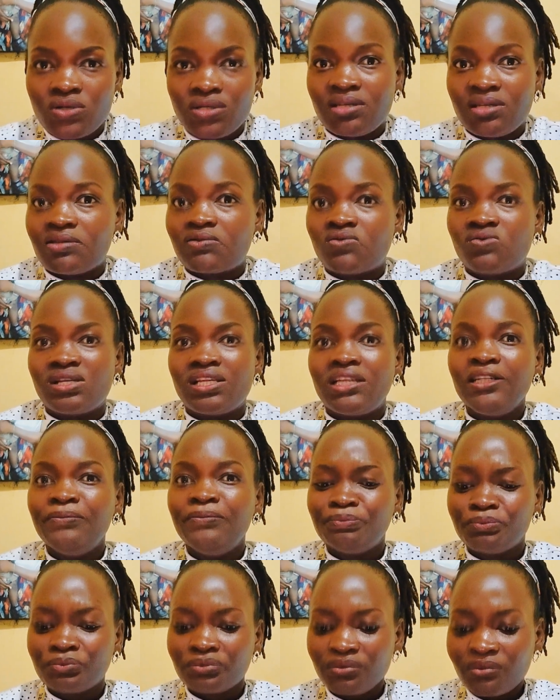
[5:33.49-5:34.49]
It is
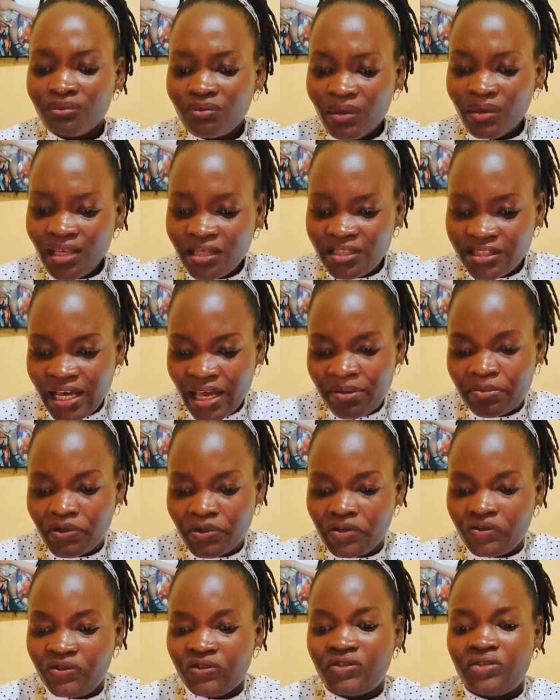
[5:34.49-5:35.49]
really
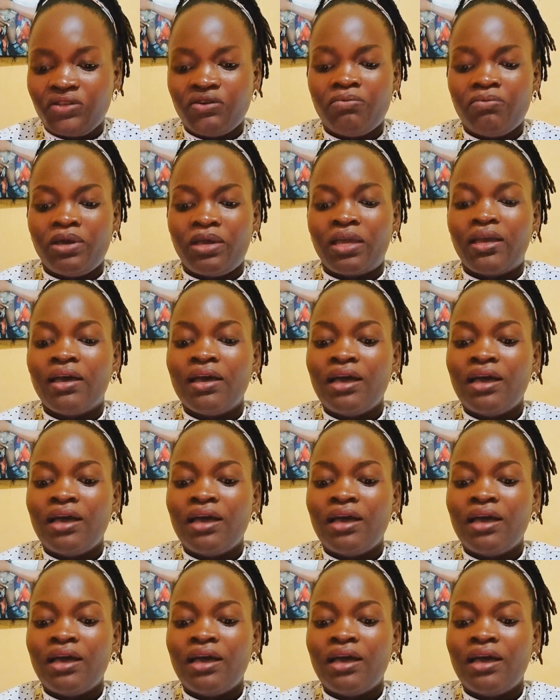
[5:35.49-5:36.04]
time consuming.